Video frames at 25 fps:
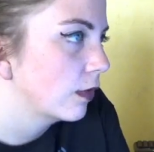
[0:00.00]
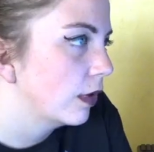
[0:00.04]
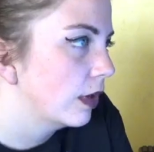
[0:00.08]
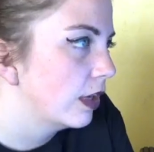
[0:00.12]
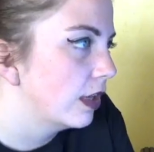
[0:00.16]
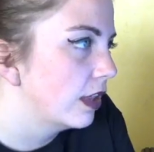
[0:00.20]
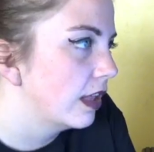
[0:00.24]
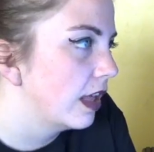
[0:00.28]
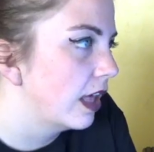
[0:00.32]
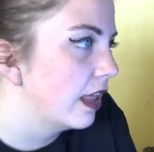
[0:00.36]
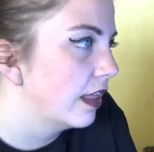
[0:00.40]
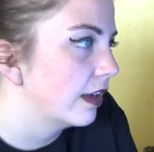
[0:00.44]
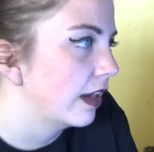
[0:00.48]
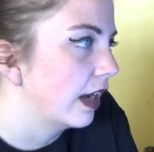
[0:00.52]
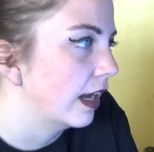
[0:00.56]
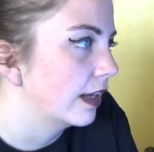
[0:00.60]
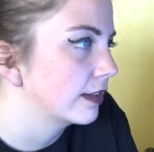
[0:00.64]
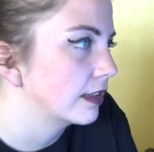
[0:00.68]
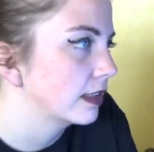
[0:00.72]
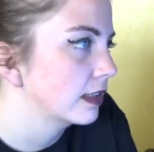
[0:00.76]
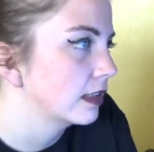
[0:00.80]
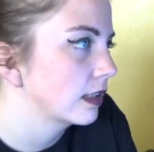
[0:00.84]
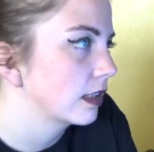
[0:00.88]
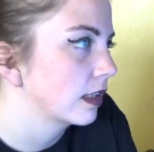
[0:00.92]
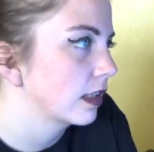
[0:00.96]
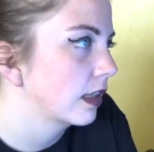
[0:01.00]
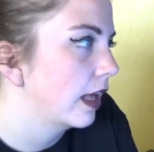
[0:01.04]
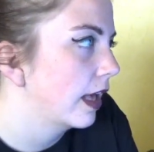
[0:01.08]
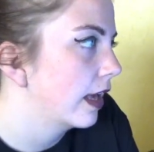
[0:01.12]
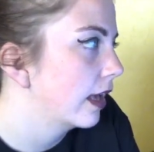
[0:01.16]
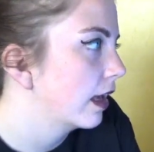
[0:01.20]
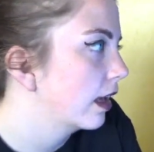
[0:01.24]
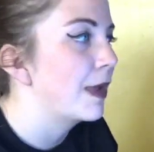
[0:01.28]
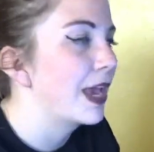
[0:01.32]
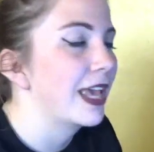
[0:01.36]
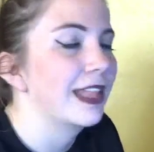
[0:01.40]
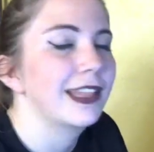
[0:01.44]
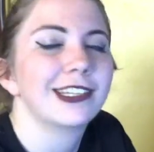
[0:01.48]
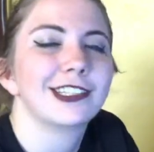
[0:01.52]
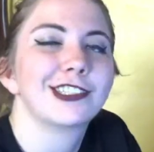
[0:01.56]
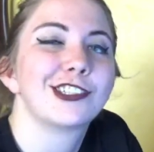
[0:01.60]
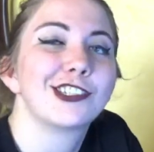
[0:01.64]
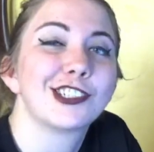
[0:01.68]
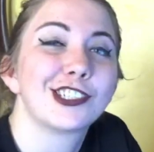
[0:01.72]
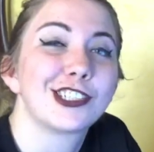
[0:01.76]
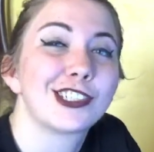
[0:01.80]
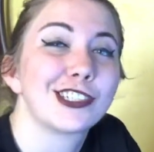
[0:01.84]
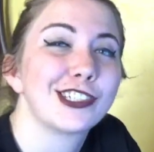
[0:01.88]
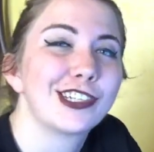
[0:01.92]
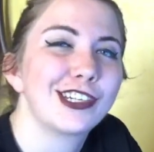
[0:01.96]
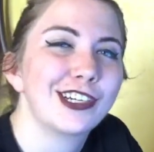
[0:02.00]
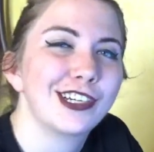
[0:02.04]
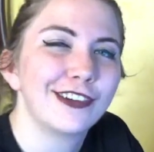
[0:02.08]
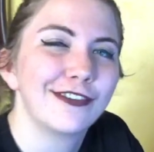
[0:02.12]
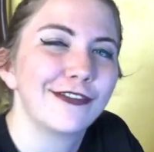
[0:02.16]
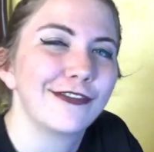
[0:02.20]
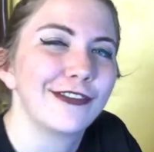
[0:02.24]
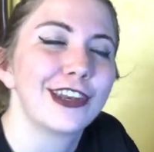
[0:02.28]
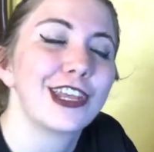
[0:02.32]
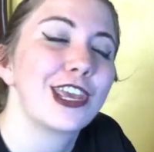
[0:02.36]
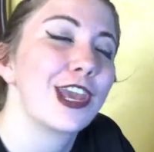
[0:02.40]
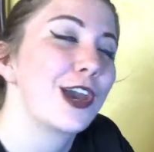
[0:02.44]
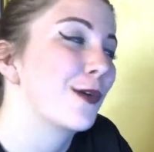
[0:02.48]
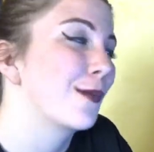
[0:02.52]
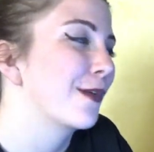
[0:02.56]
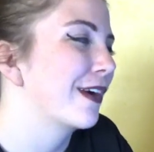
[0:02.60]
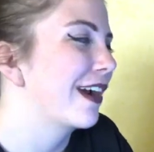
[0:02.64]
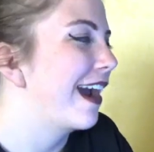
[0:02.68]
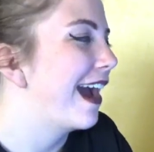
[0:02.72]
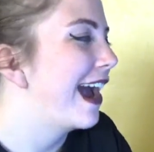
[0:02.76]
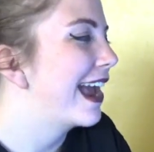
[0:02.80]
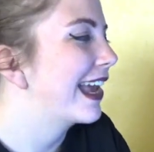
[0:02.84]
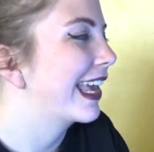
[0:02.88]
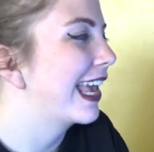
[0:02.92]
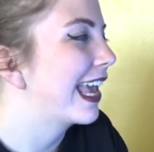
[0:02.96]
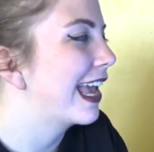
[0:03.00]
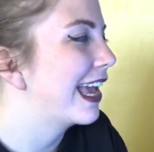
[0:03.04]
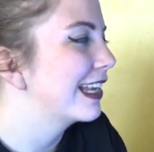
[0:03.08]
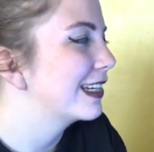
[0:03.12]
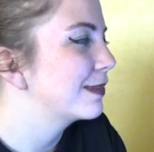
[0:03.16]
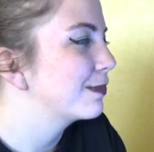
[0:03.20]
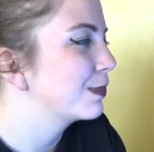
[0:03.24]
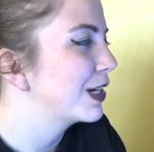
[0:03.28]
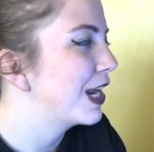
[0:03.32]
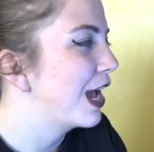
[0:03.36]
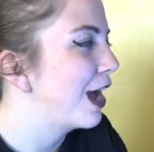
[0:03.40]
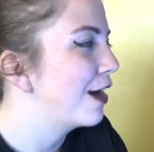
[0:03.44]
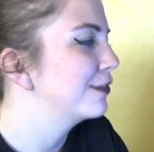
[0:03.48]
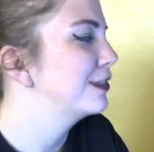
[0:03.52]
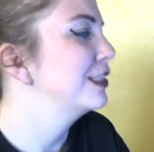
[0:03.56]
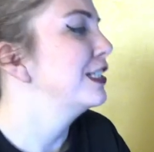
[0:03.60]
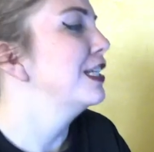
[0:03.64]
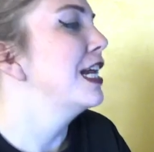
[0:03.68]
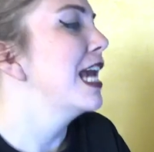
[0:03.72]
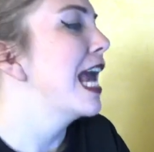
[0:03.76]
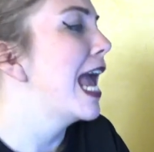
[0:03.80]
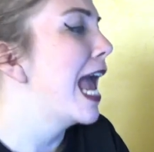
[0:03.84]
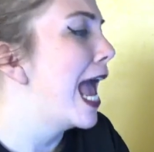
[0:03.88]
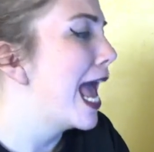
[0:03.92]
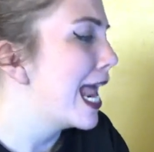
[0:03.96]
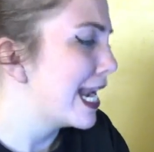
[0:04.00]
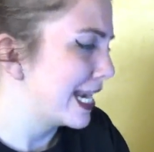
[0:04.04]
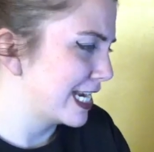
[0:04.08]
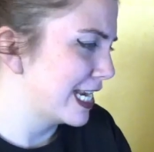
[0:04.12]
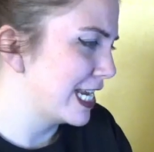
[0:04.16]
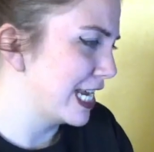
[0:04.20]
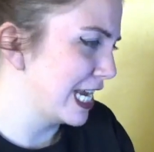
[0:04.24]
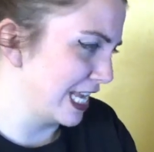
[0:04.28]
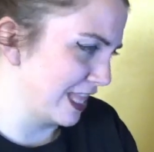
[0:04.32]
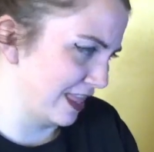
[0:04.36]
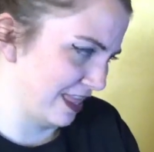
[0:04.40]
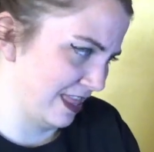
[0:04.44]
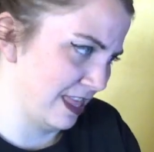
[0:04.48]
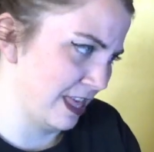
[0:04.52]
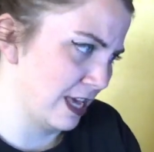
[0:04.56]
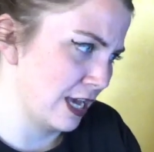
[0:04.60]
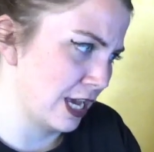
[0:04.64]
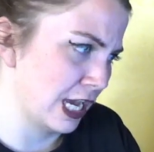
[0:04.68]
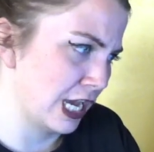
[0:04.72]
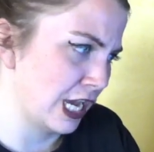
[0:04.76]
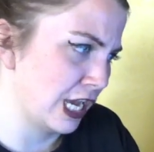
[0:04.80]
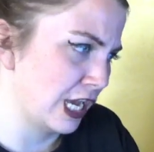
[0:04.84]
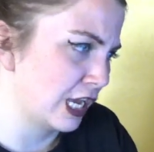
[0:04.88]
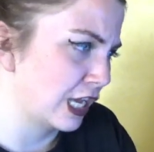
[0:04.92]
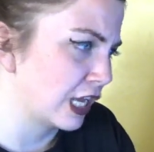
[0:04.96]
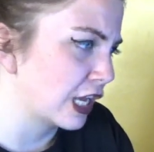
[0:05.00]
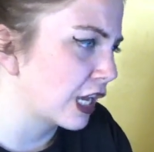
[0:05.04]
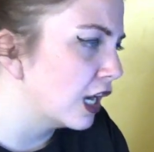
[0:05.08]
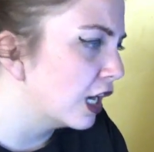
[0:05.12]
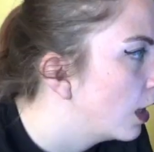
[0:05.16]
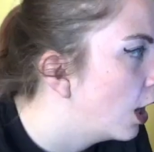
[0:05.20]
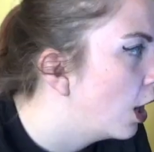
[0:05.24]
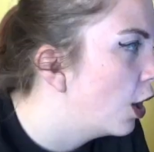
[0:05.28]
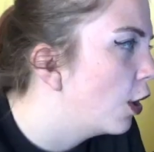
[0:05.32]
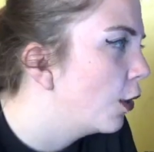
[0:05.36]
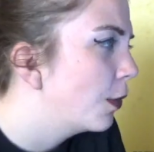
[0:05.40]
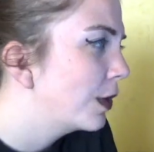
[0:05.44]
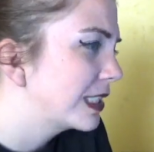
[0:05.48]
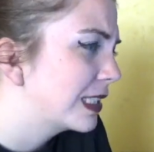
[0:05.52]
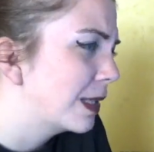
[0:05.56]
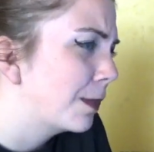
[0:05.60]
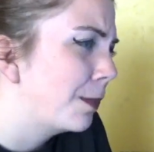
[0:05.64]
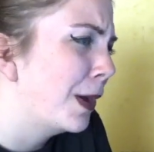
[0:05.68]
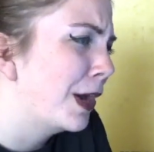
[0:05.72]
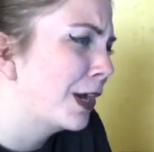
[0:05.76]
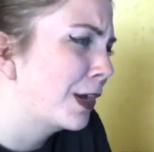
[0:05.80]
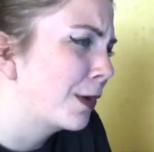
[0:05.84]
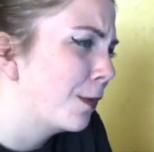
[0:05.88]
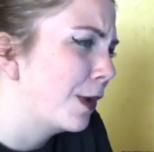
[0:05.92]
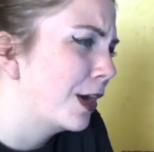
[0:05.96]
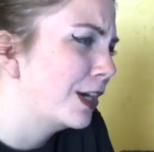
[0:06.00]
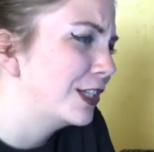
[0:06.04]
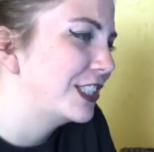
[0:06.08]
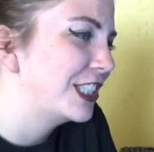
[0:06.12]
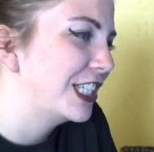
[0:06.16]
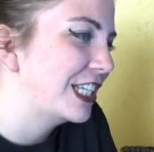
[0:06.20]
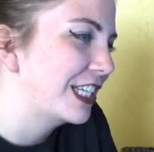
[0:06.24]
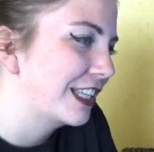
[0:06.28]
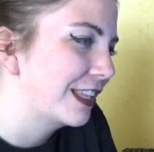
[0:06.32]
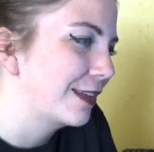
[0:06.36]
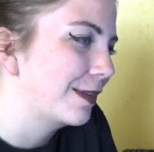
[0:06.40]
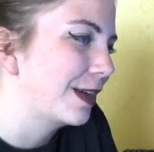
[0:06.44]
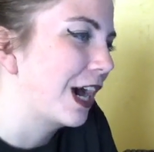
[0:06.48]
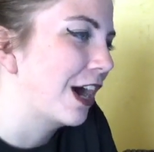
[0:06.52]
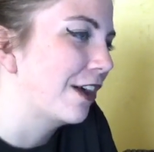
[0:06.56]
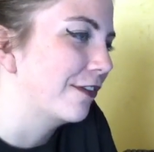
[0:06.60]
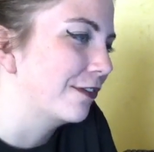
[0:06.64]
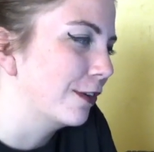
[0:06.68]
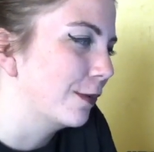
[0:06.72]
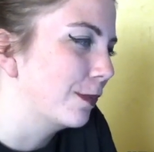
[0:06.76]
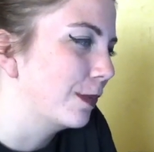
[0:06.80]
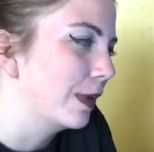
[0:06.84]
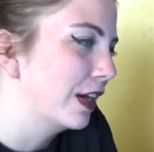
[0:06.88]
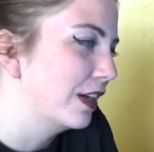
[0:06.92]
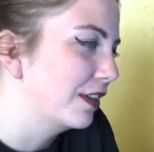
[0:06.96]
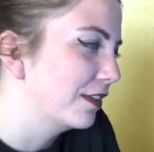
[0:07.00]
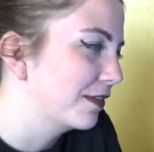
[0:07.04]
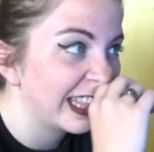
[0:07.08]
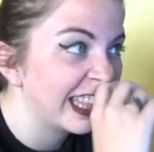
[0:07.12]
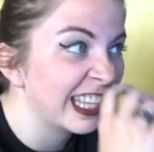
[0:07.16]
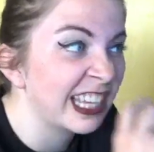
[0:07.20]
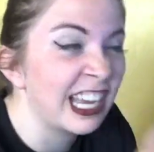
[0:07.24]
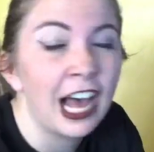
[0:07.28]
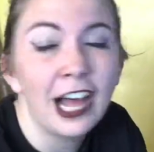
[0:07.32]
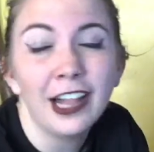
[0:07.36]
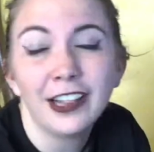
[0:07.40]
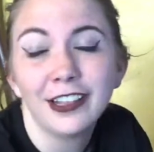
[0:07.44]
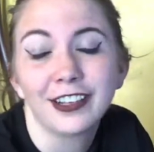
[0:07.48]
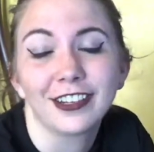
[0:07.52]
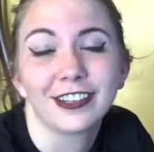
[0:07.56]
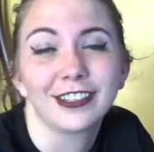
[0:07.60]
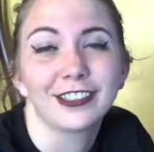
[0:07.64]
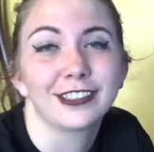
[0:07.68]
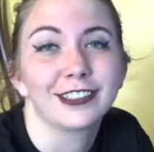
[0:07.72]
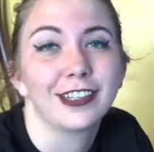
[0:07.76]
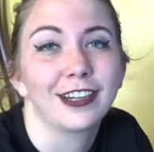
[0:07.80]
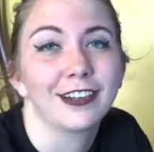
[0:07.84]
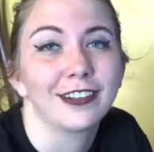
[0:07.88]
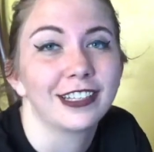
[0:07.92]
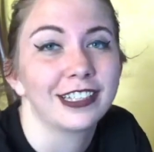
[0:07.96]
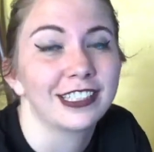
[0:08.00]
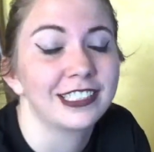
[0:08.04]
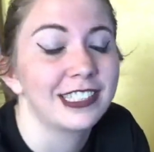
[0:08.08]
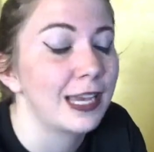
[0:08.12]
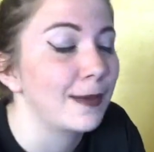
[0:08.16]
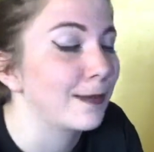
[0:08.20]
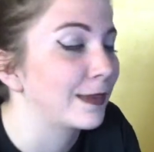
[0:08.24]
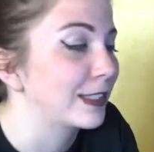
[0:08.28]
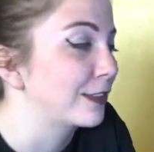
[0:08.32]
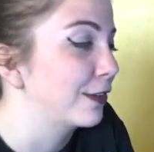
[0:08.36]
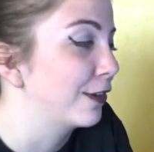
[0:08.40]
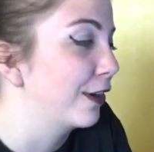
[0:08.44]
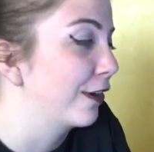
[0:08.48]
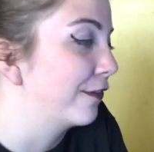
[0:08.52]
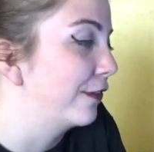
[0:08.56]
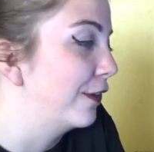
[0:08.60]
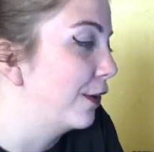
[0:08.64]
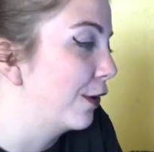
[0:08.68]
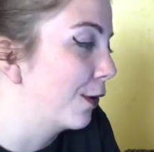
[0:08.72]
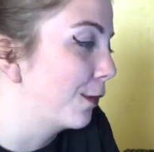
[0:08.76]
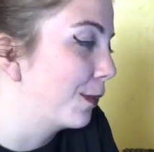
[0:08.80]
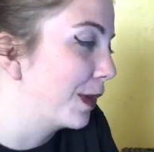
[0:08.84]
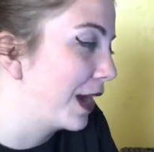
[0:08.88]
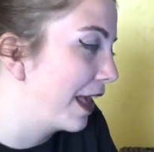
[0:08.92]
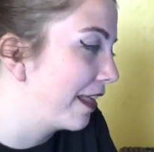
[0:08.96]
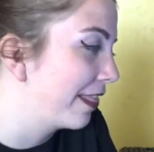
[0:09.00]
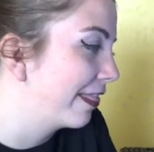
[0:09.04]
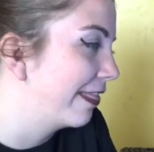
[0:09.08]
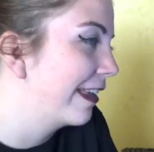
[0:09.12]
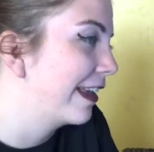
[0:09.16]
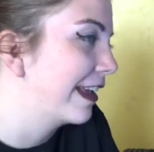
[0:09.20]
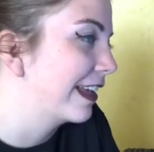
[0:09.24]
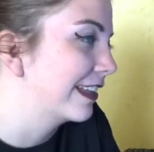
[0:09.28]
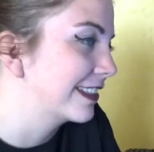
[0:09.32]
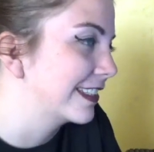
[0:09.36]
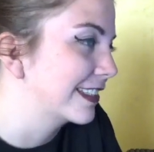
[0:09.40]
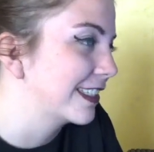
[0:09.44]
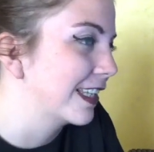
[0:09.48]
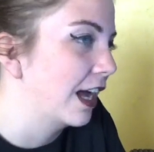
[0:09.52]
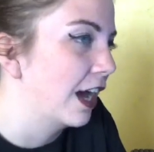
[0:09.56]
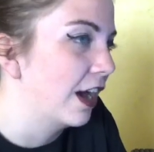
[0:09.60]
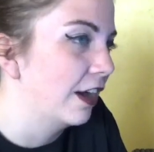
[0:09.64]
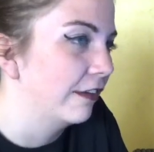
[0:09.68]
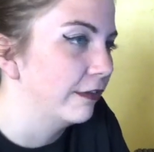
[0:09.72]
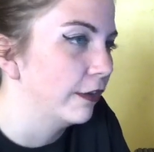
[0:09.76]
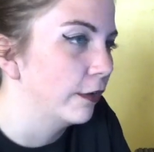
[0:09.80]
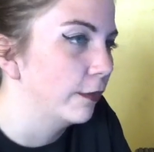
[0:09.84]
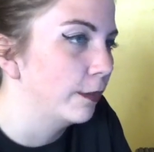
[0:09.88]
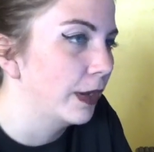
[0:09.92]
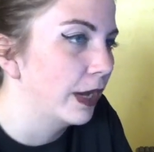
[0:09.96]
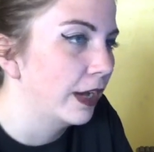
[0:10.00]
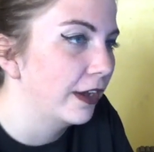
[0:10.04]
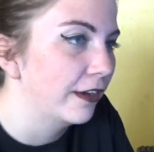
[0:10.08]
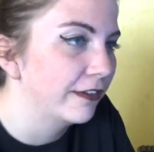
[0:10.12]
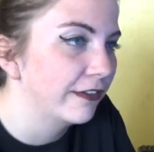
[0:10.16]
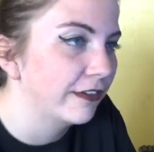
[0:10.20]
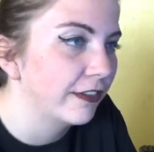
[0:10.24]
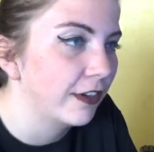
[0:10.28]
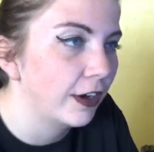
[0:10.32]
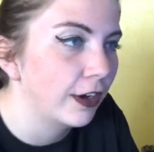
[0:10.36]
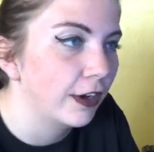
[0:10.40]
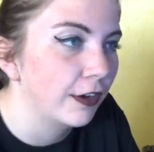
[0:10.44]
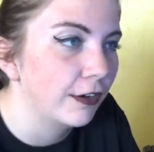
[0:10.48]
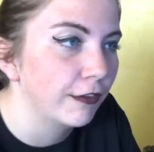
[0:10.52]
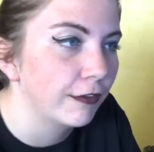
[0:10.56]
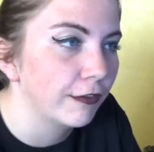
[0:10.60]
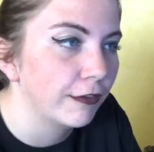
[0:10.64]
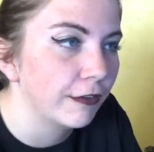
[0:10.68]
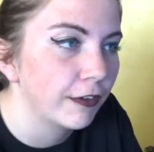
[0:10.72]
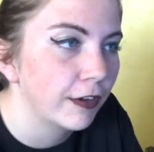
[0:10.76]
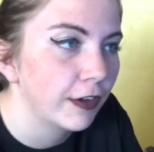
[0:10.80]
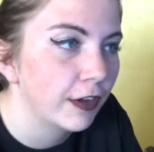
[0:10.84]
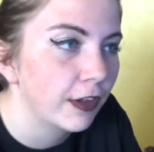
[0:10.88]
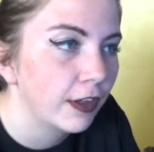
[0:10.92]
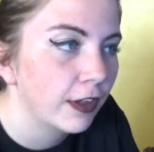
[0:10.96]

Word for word: what do the other houses look like? Man, this is just a video where I can't pronounce anything. Oh, is the Pukwudgie the Hufflepuff? The colors are the same as Gryffindor, but I think it's the Hufflepuff of